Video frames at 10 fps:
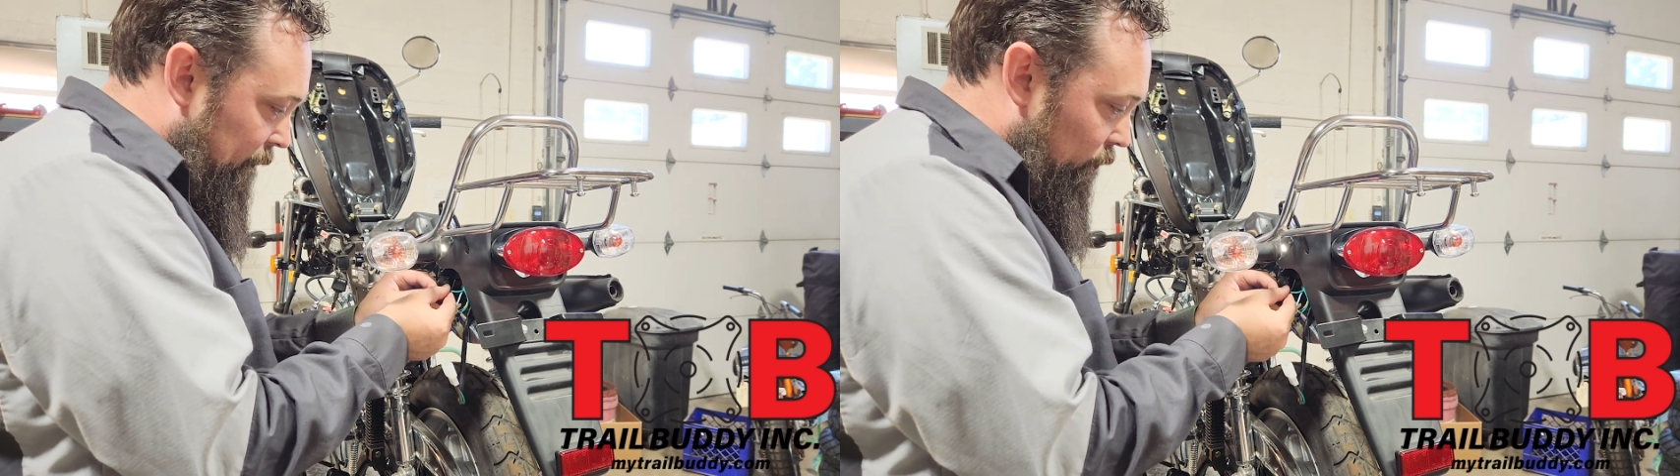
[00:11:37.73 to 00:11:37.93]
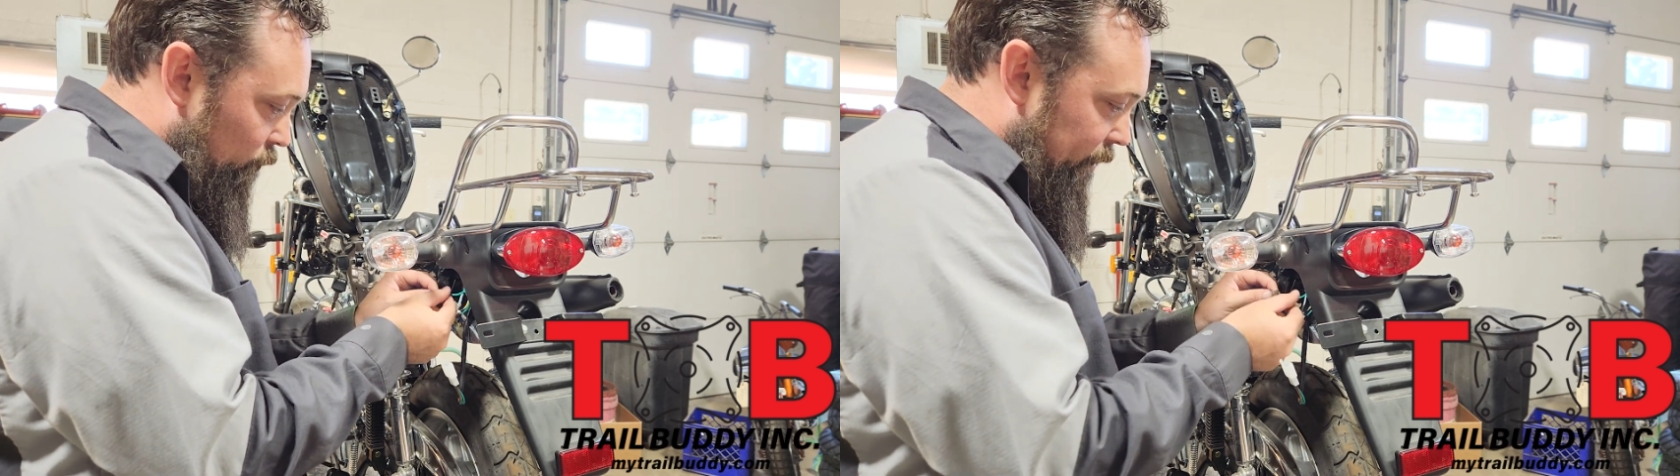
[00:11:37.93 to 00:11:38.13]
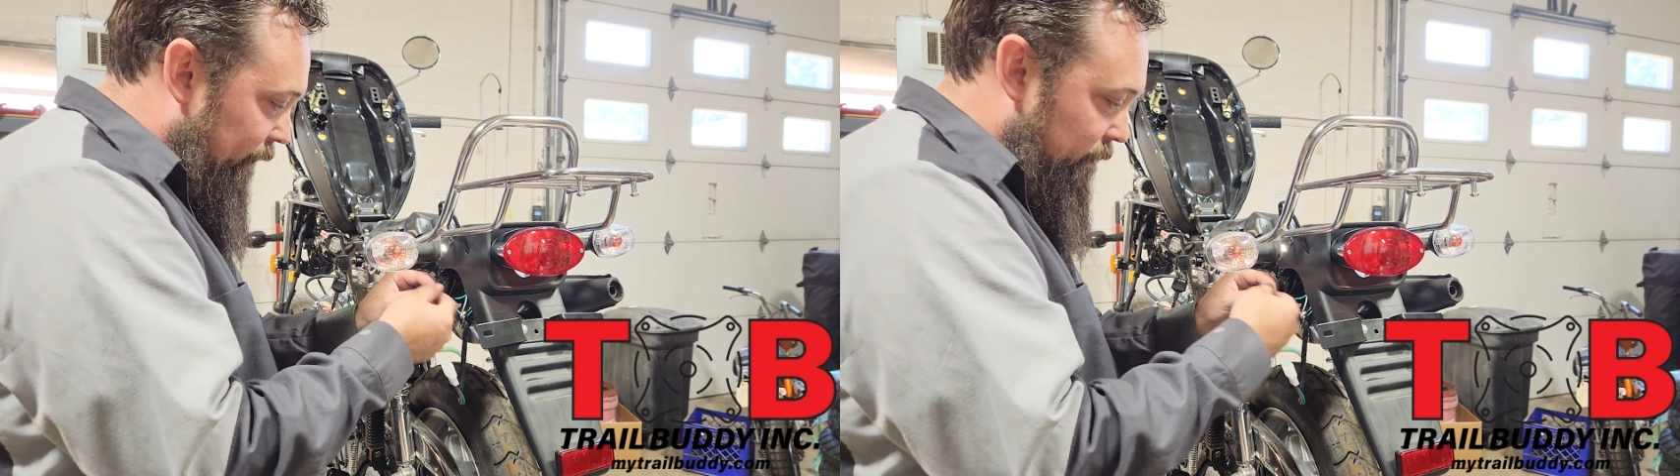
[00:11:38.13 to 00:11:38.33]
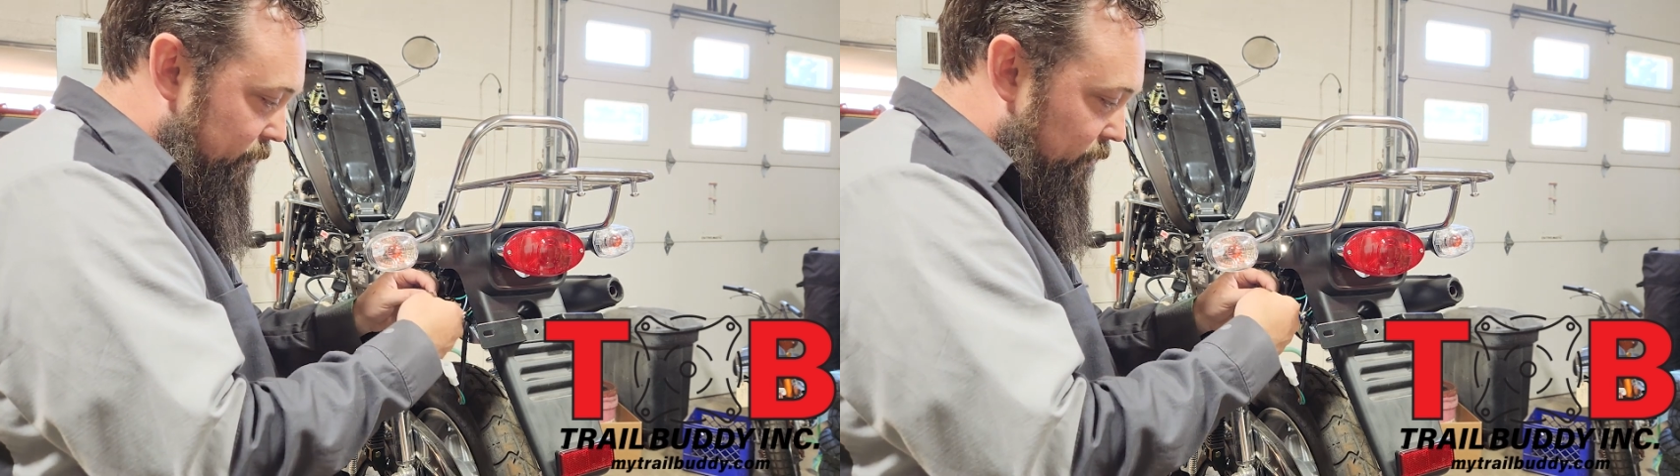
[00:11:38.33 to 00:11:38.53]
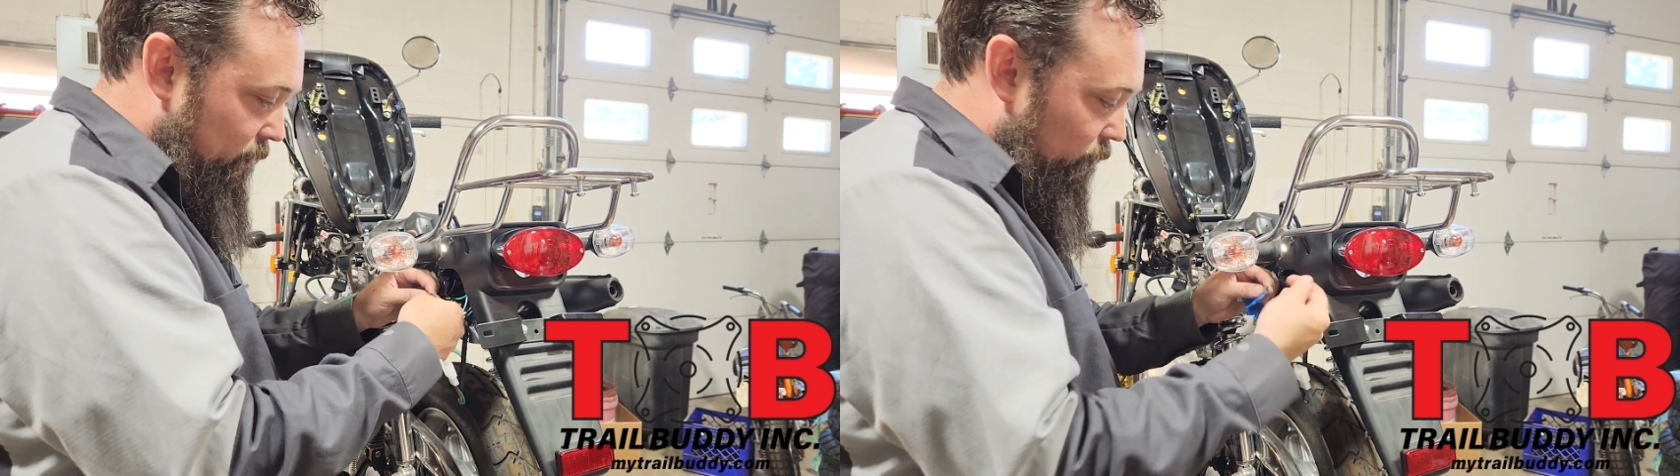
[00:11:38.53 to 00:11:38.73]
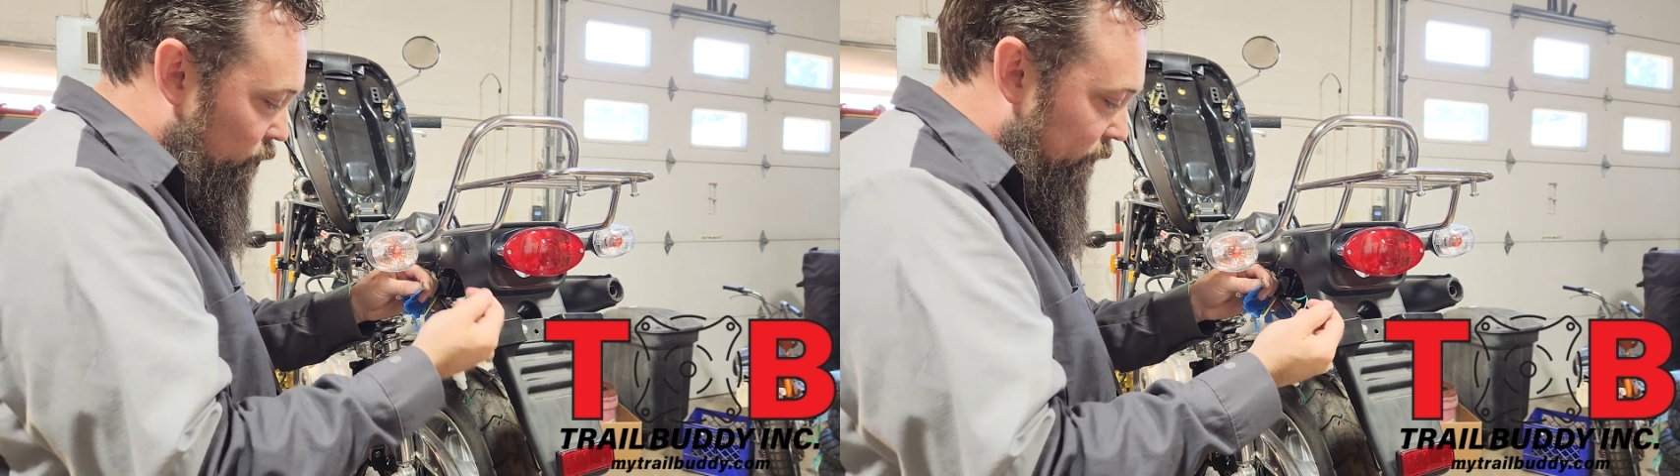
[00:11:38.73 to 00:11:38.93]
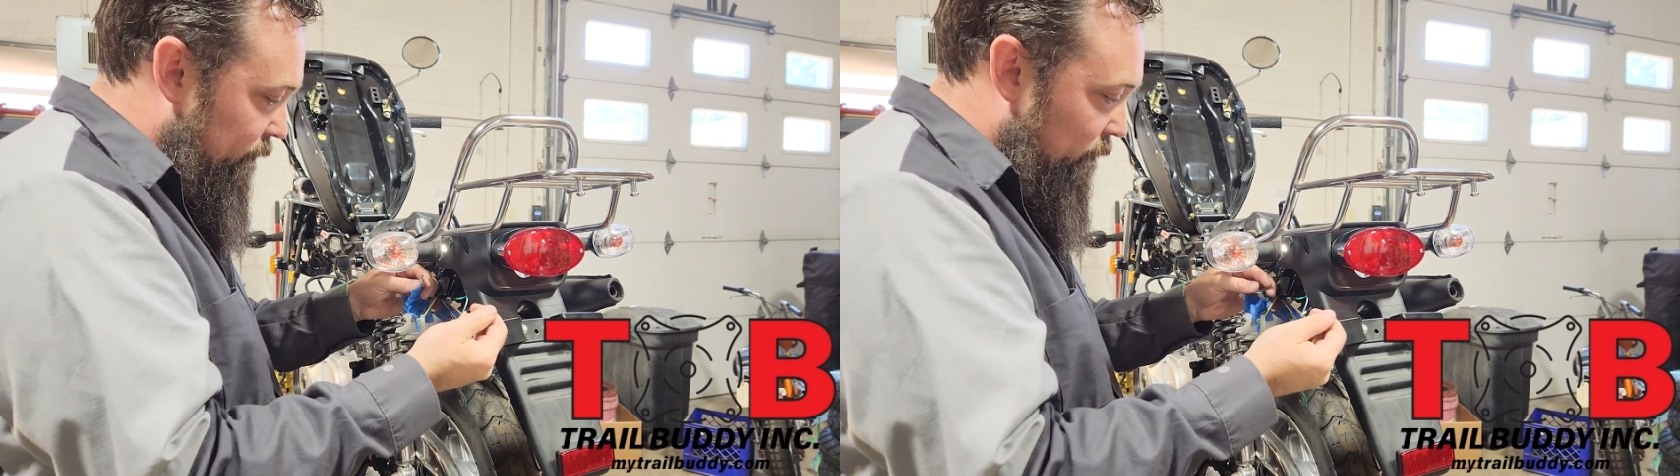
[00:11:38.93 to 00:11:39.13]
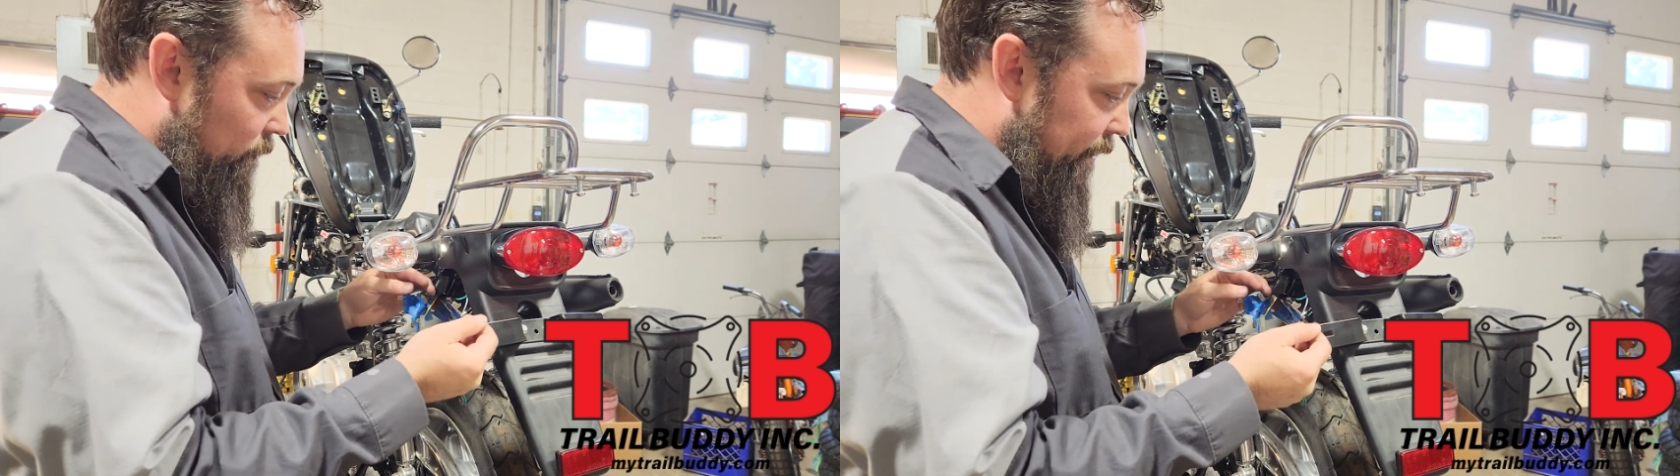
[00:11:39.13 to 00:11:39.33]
these wires just don't work their